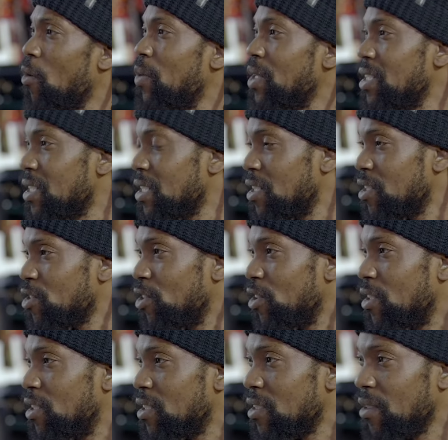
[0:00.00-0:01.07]
Competition is
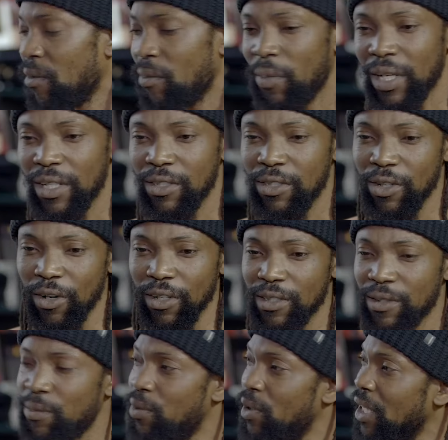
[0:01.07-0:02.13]
good. but
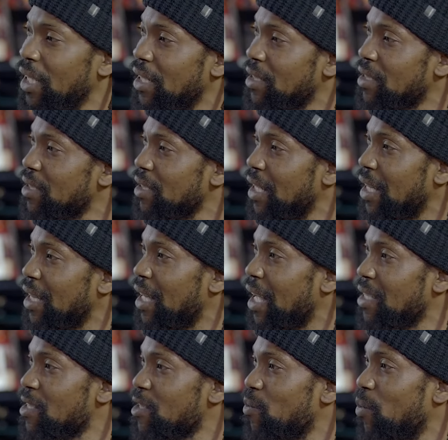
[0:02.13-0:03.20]
don't bring it in
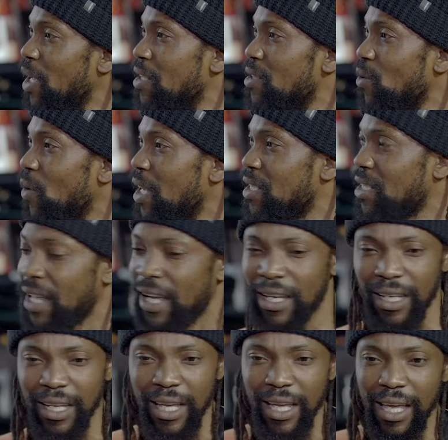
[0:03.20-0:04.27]
that space where it's
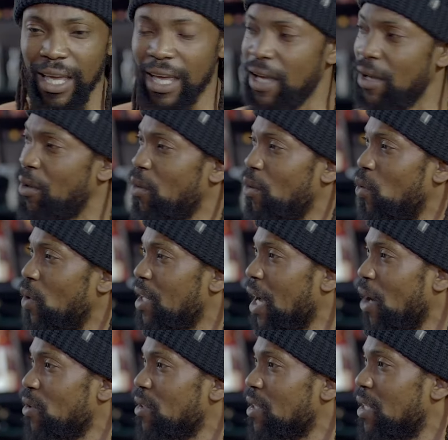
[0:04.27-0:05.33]
like, hey,
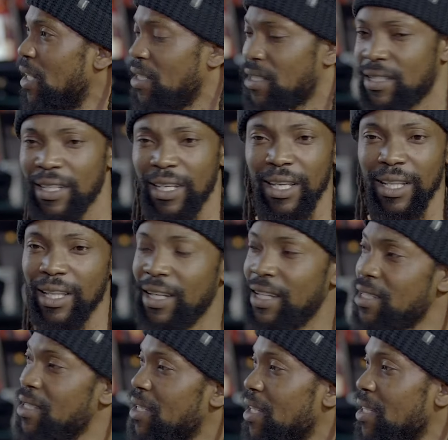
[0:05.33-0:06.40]
without this, then
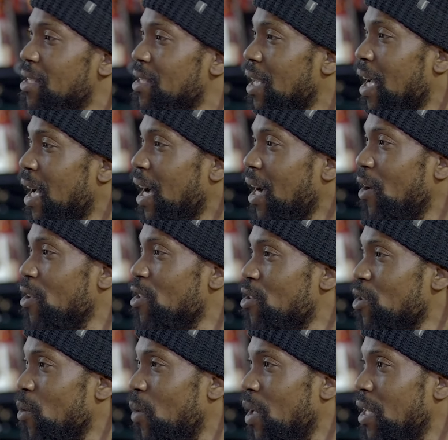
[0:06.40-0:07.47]
it's this. I got
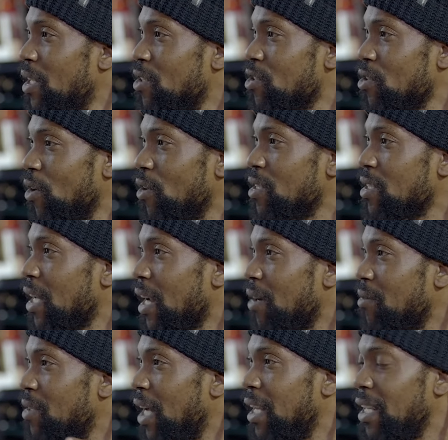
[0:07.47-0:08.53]
so many songs that
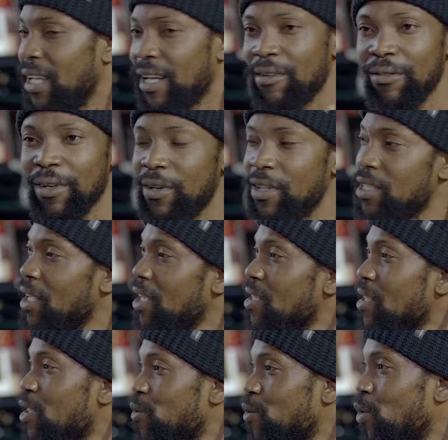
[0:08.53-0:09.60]
I've done that are very
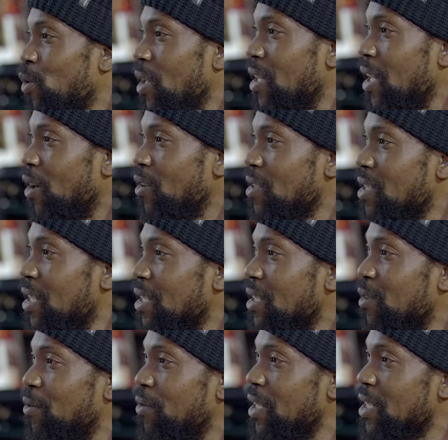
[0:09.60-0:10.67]
successful without
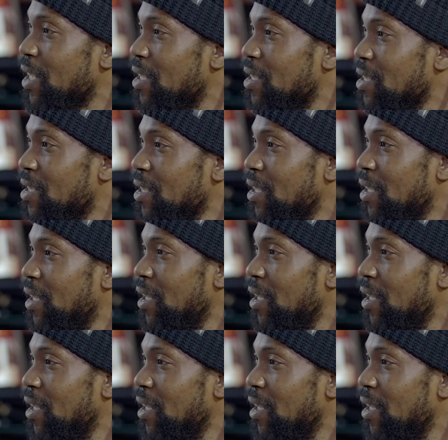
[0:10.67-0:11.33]
certain features.